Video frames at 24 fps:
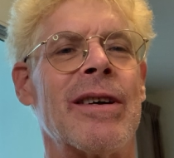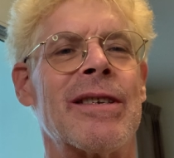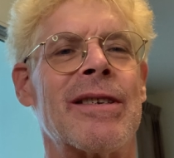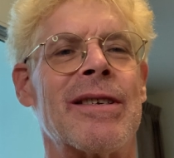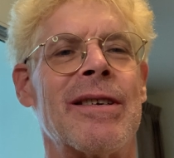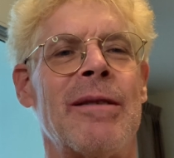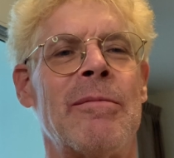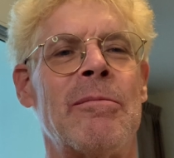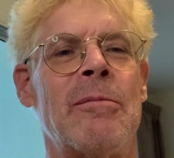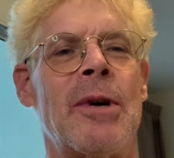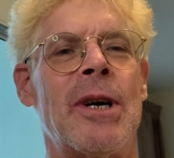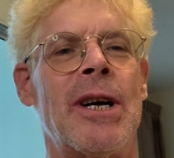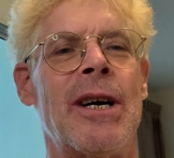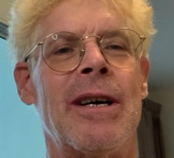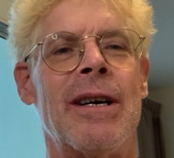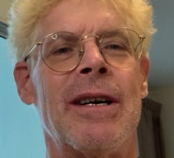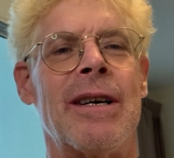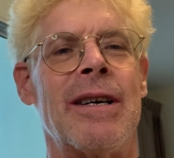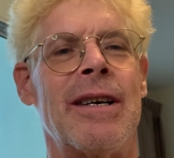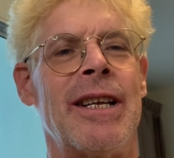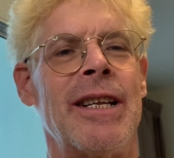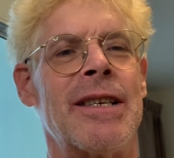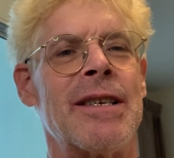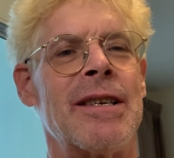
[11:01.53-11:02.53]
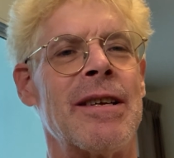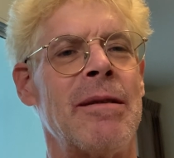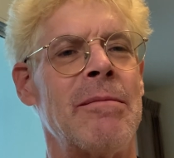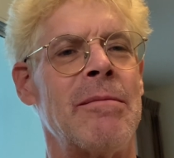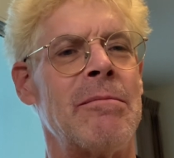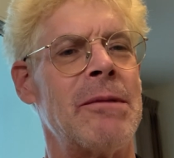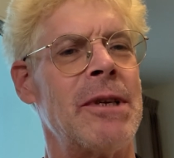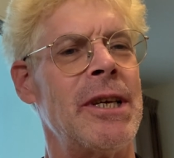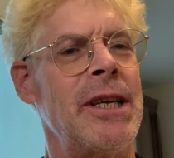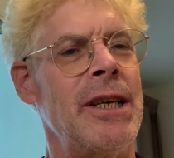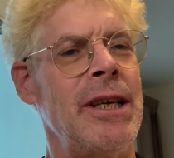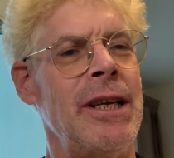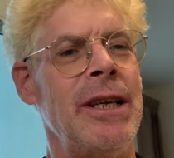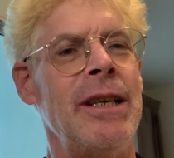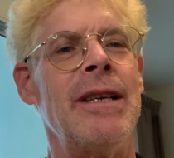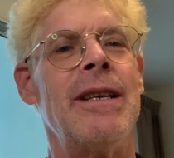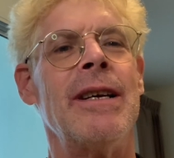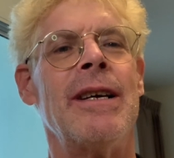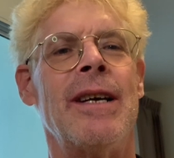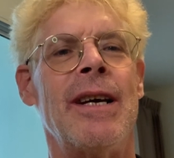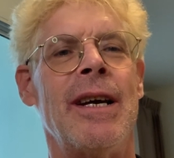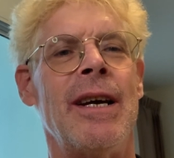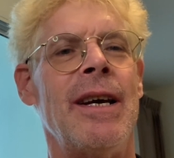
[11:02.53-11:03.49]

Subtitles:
somewhere and get something to eat.